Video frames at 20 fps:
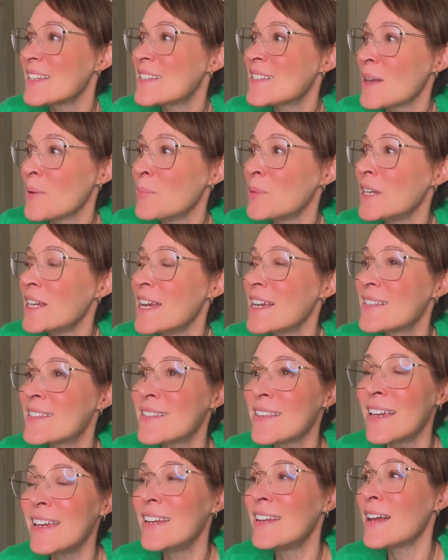somebody
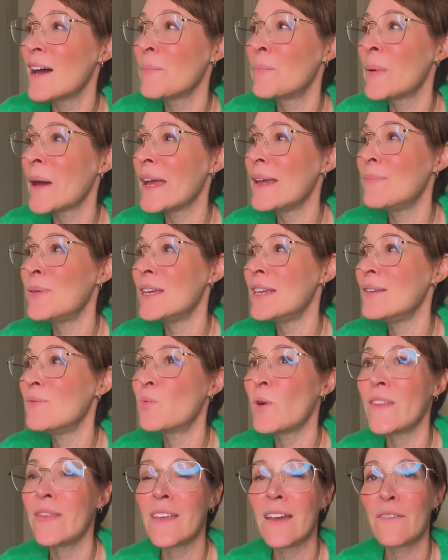has seen a baby
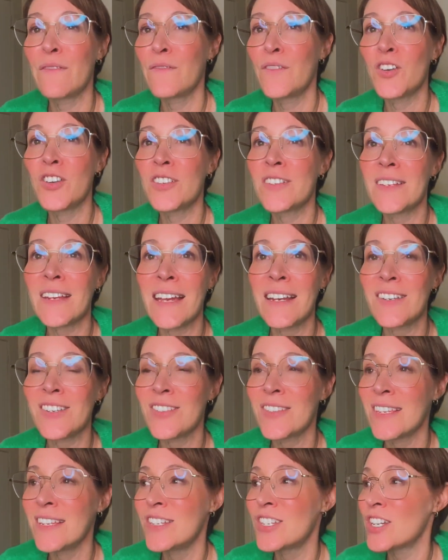when their first
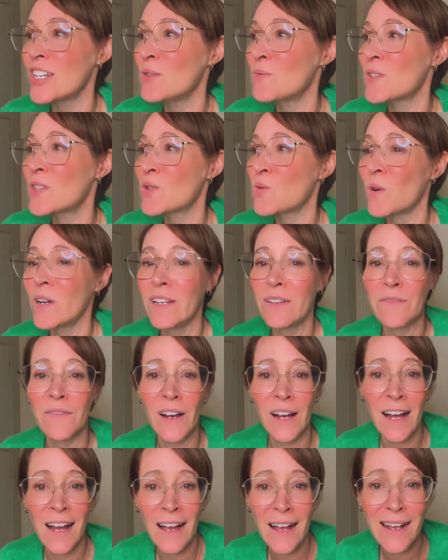HCG was
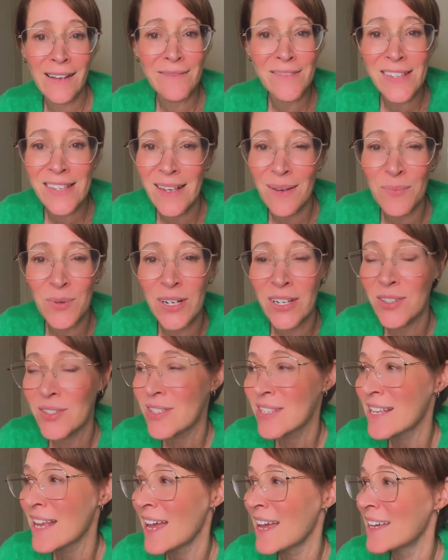25. Someone
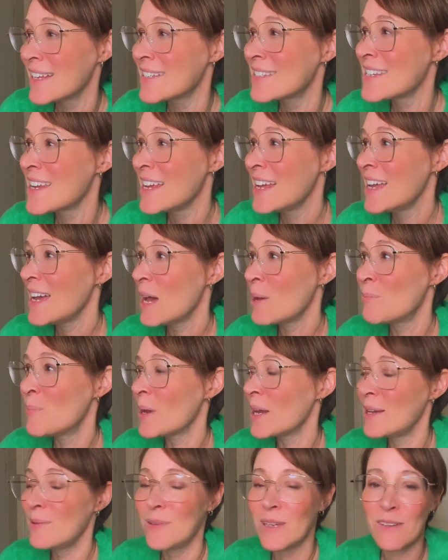else had a
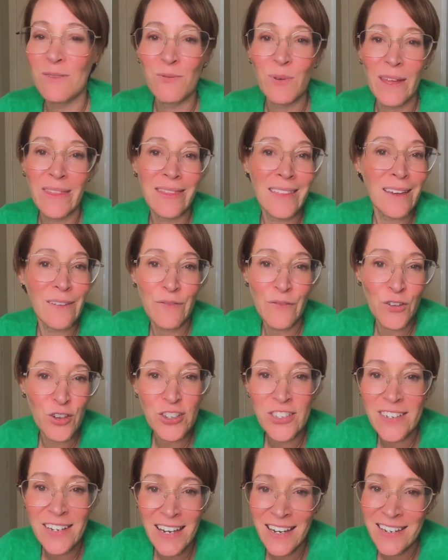baby when their
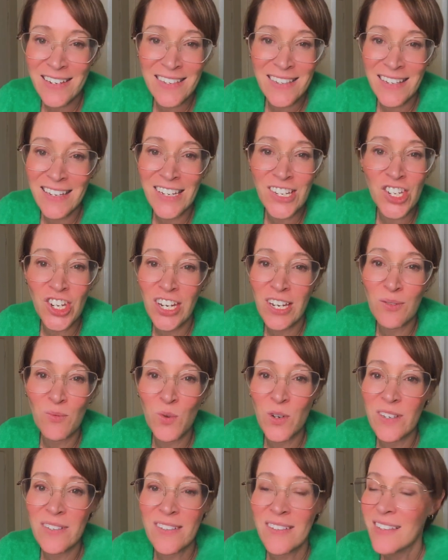first HCG
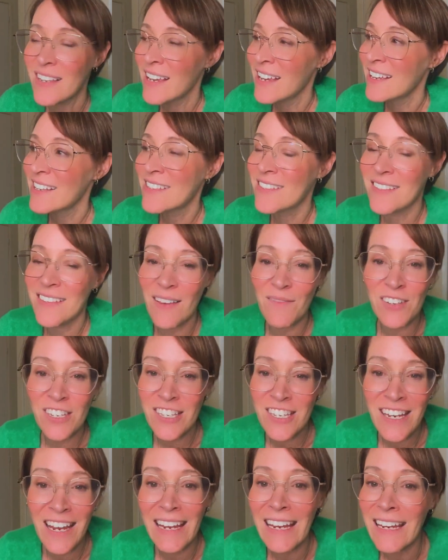was
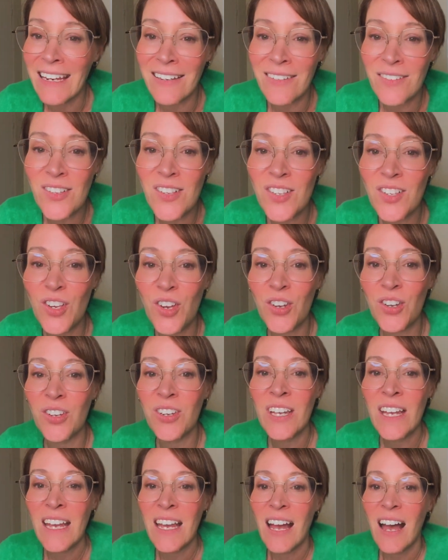17.
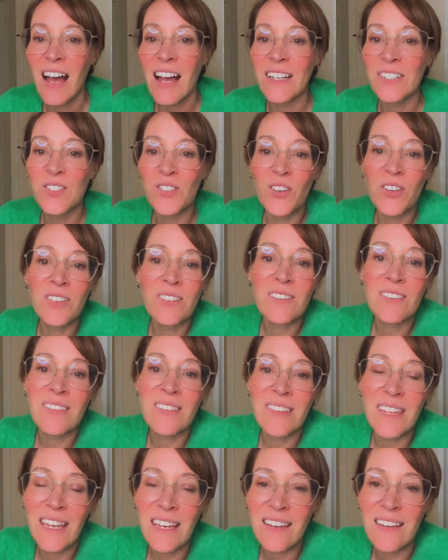So I don't
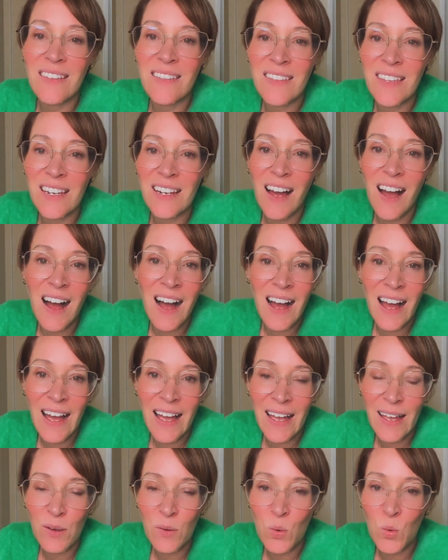think that
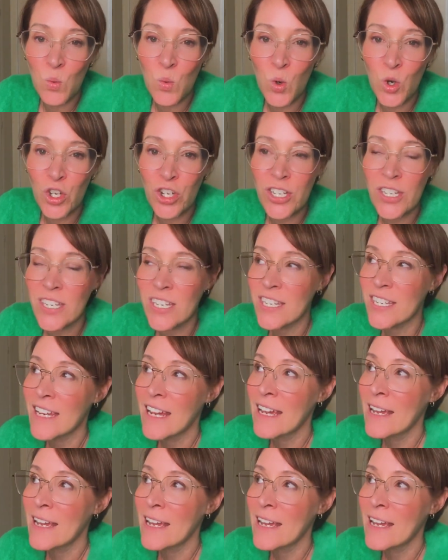I would